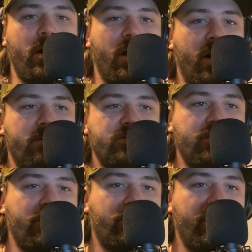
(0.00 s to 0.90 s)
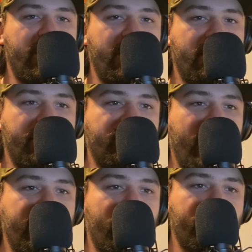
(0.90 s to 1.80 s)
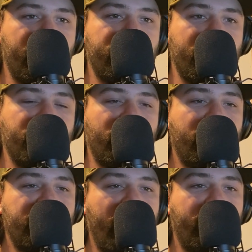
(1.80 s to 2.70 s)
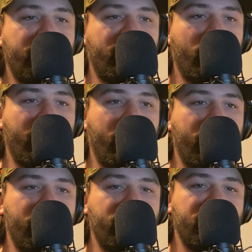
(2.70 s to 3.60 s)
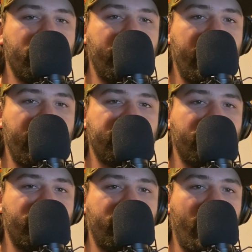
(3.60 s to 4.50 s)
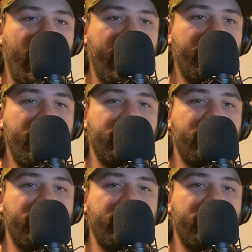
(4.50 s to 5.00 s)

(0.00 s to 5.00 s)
2 to 3 minute clips right there on YouTube. So you definitely just want to go to YouTube and hit subscribe.